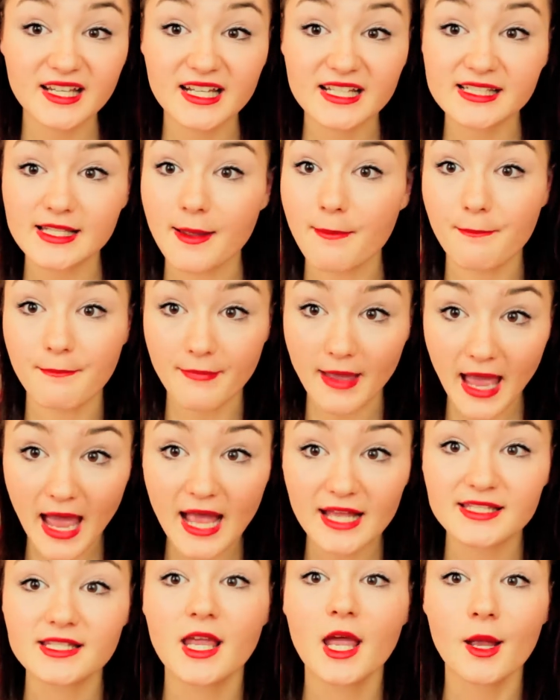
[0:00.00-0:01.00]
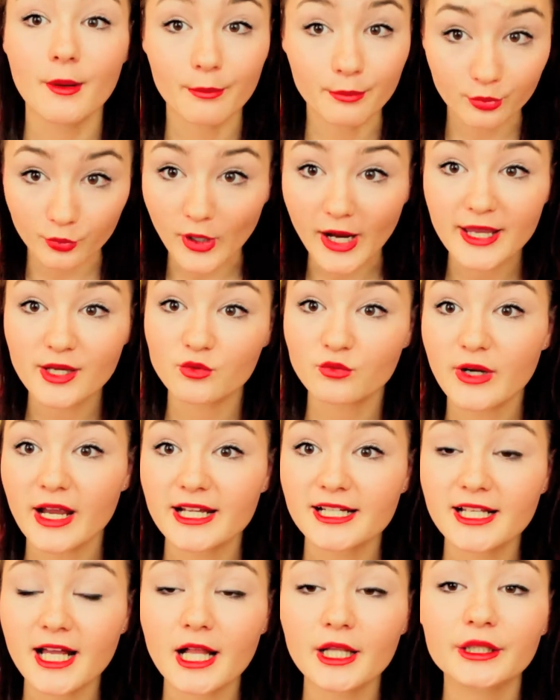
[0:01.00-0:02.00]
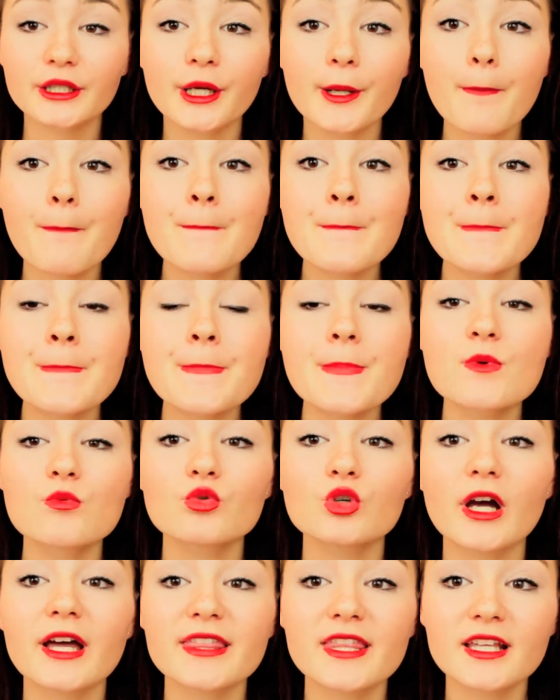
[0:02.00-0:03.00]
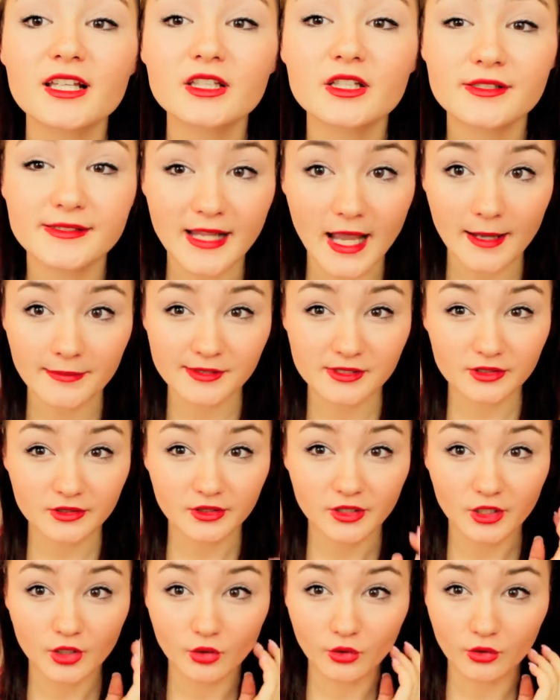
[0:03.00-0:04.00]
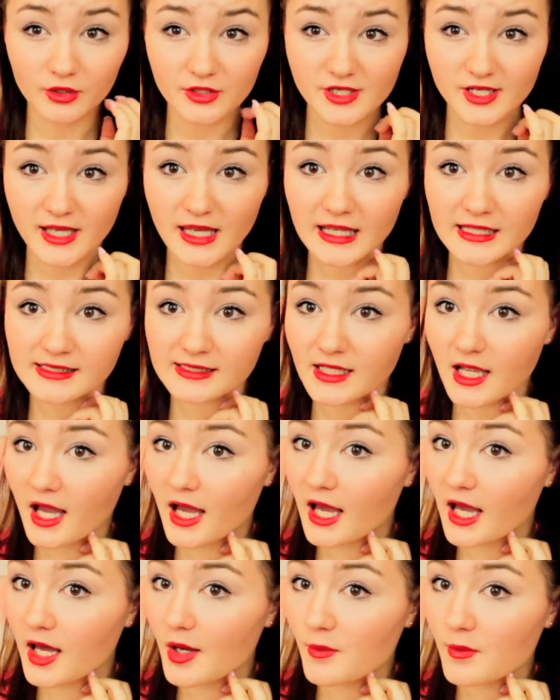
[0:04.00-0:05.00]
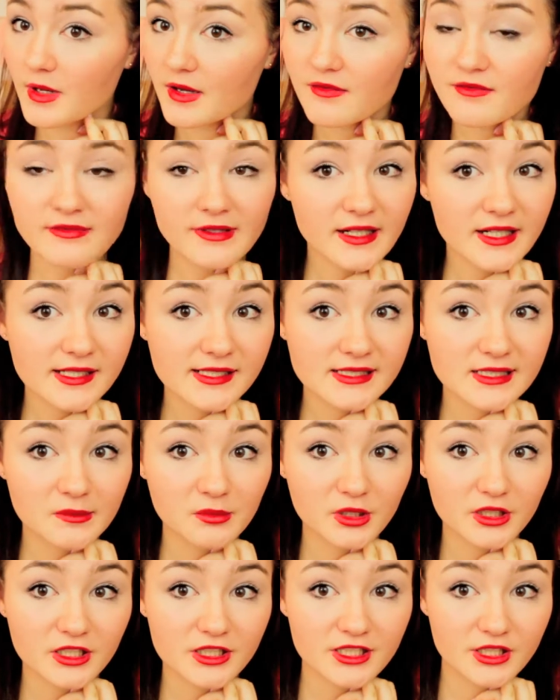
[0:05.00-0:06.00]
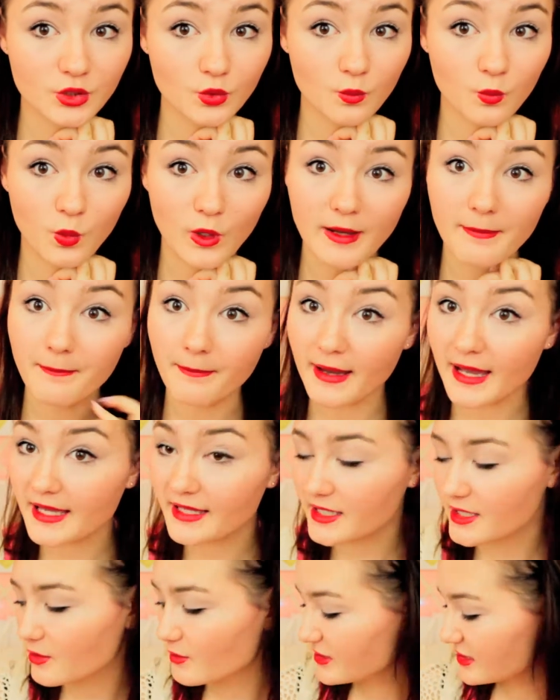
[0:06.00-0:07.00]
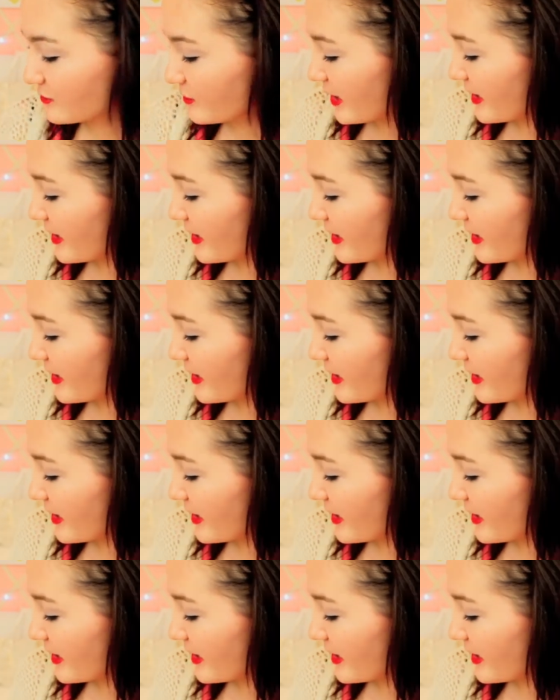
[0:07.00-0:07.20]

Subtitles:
it is a matte bright red color. I think it looks absolutely gorgeous, very similar to what Miley was